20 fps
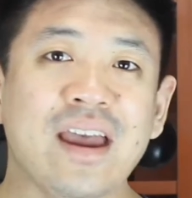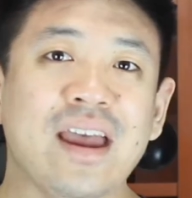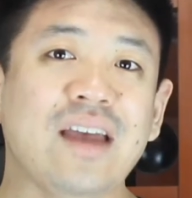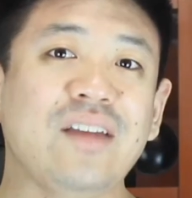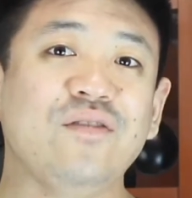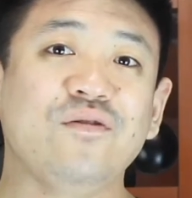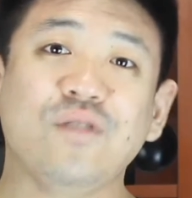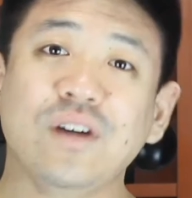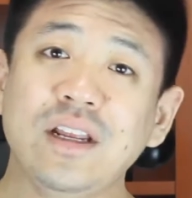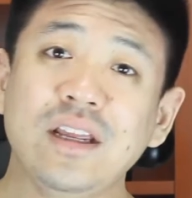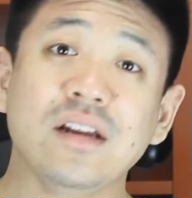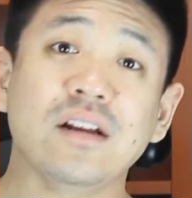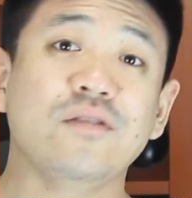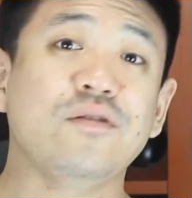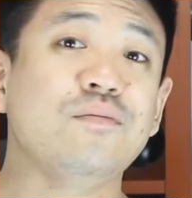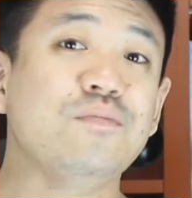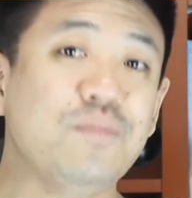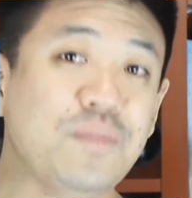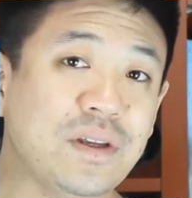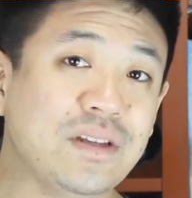And funny
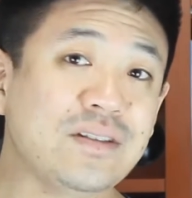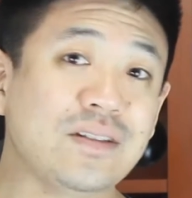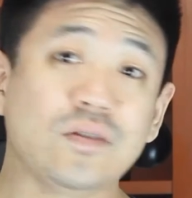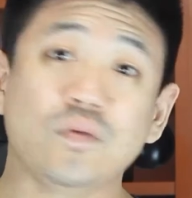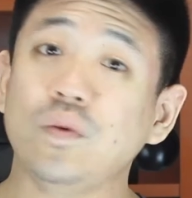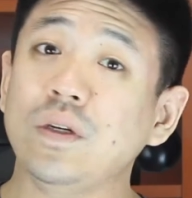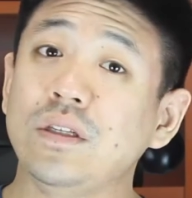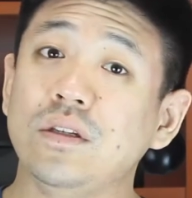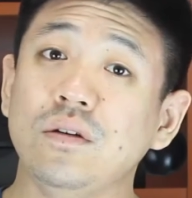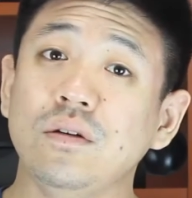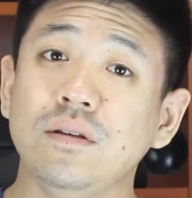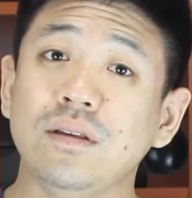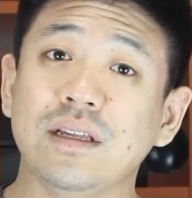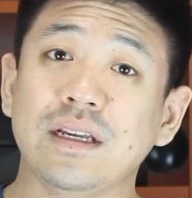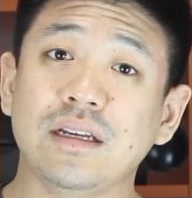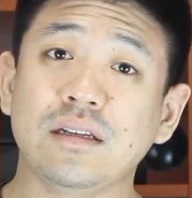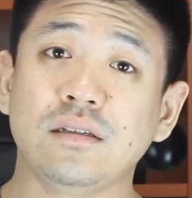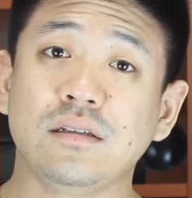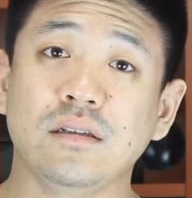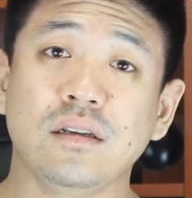enough, in business, we do
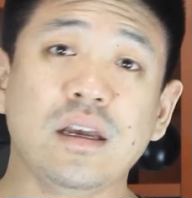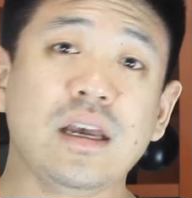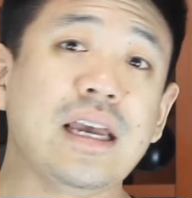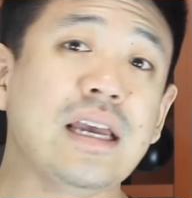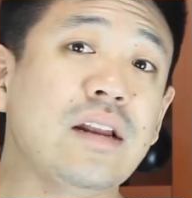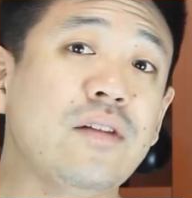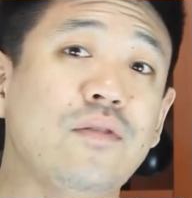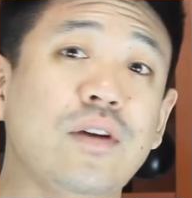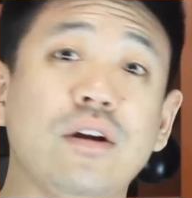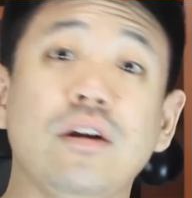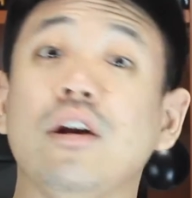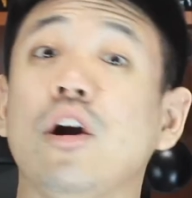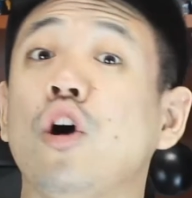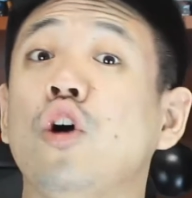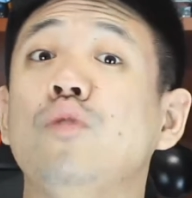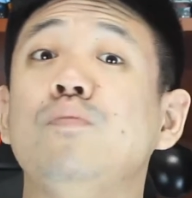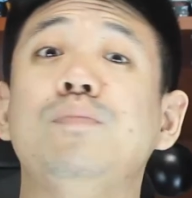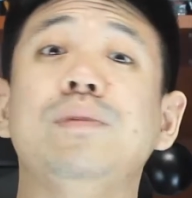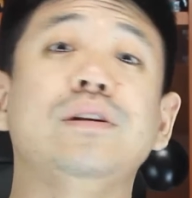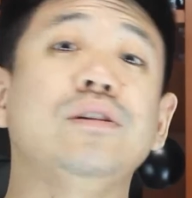this in a very
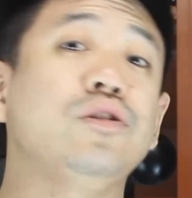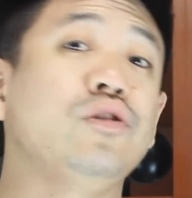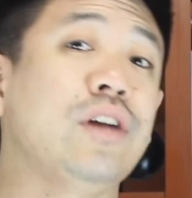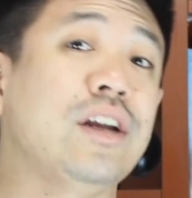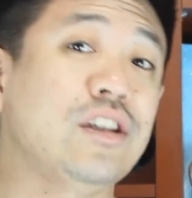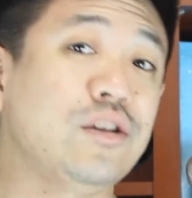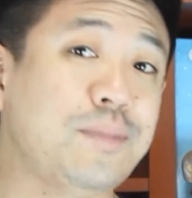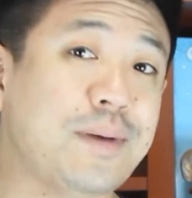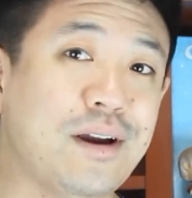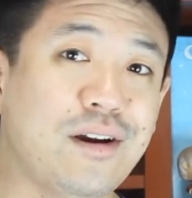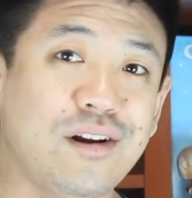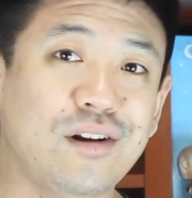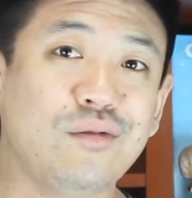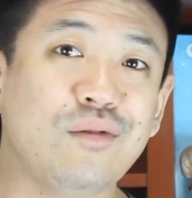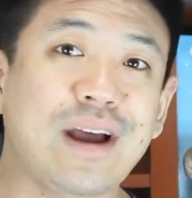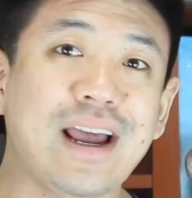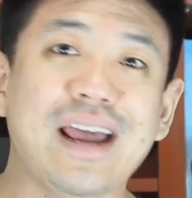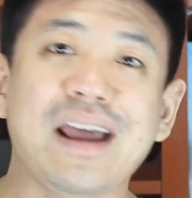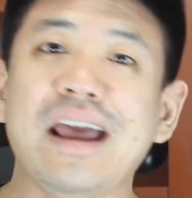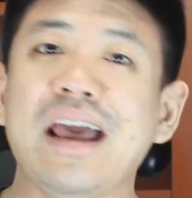open, transparent
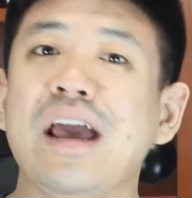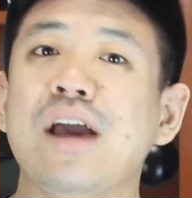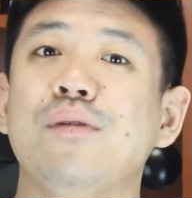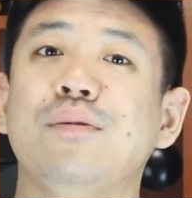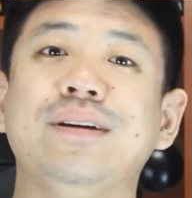way.